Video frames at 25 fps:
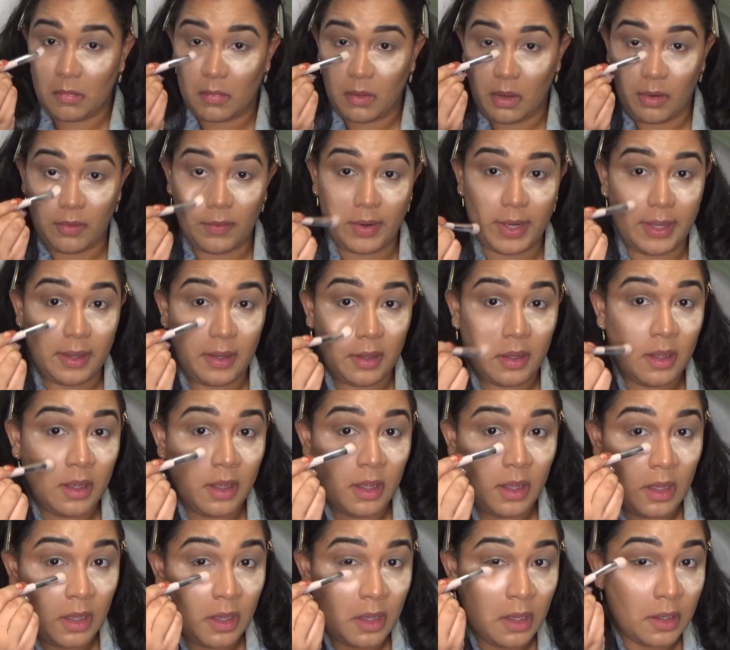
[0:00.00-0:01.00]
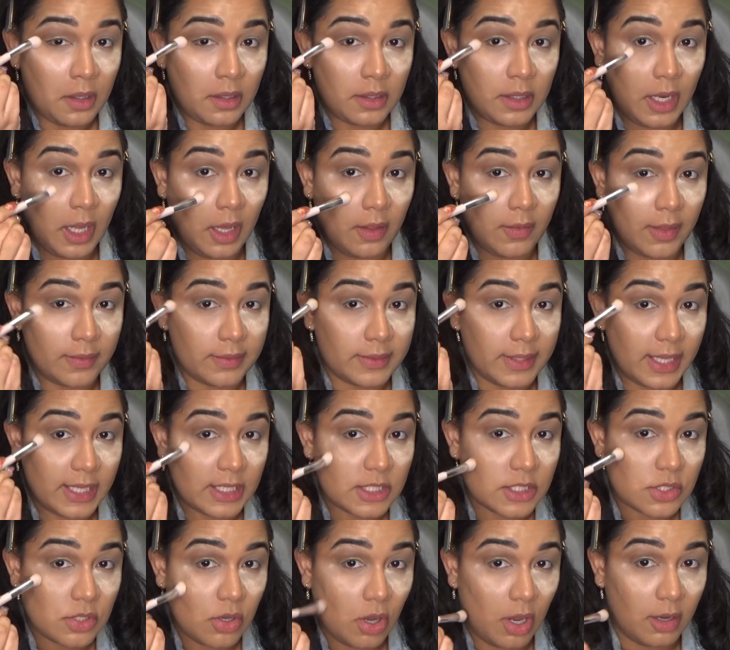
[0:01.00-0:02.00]
Alright. Now that
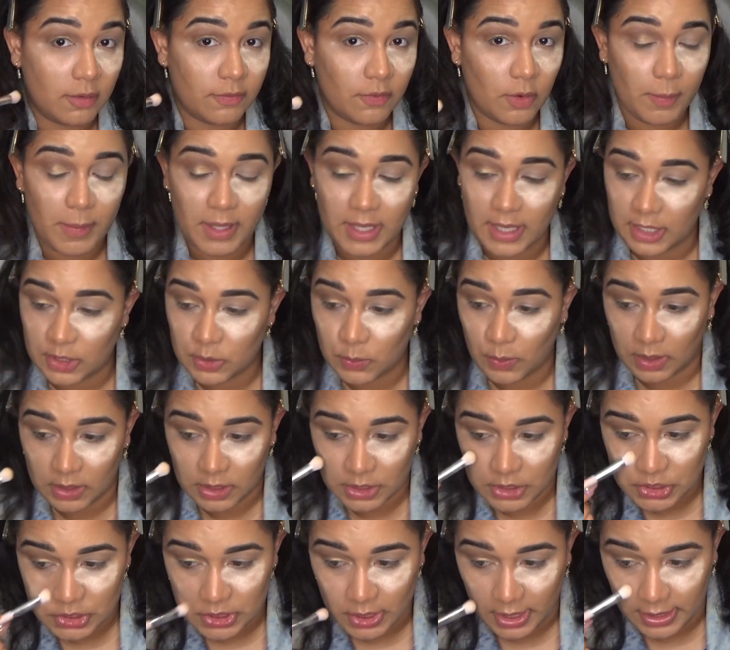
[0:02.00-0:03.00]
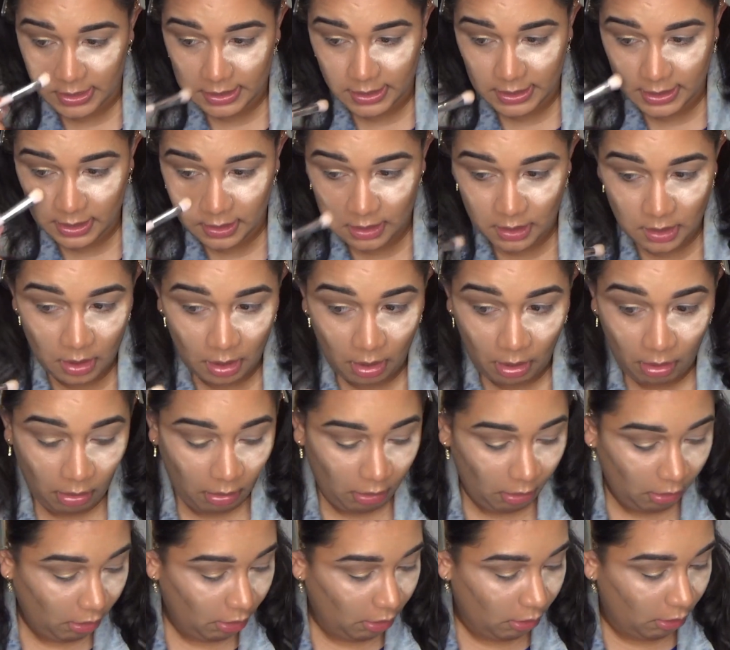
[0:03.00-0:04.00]
that's off, oh my god, do I look shiny?
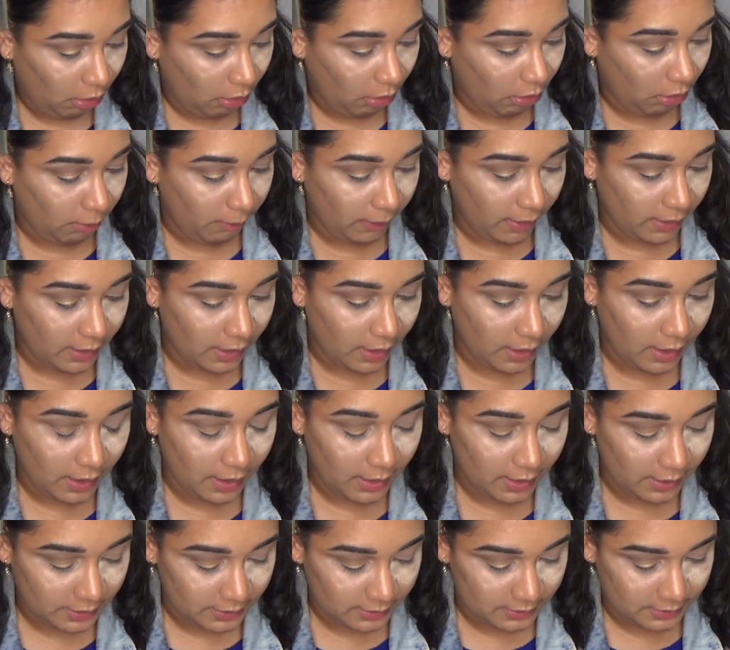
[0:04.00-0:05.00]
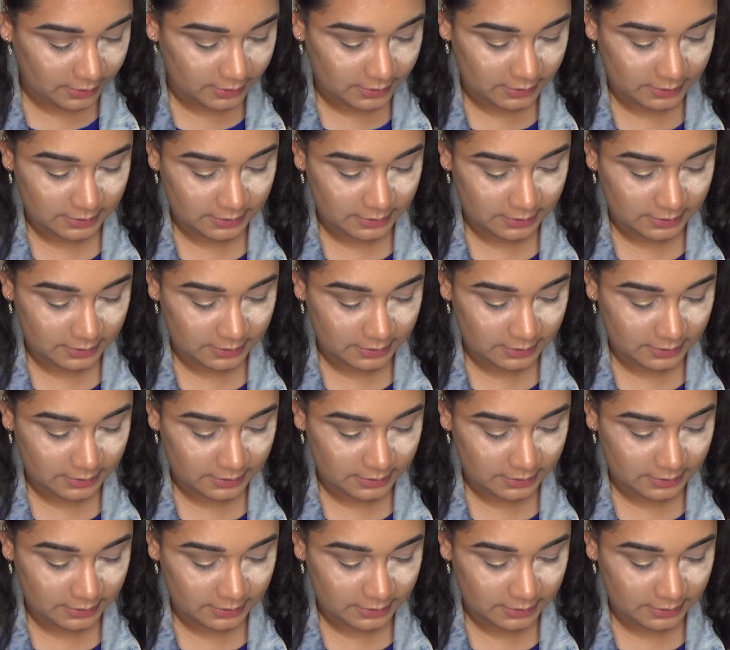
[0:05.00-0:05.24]
Oh my god!